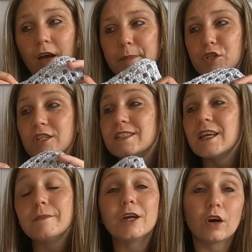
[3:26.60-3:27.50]
She
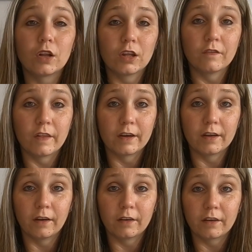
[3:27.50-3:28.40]
sent me all of
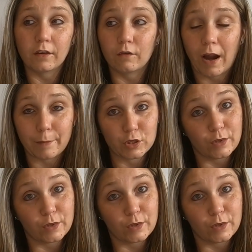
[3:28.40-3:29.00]
the wrappers,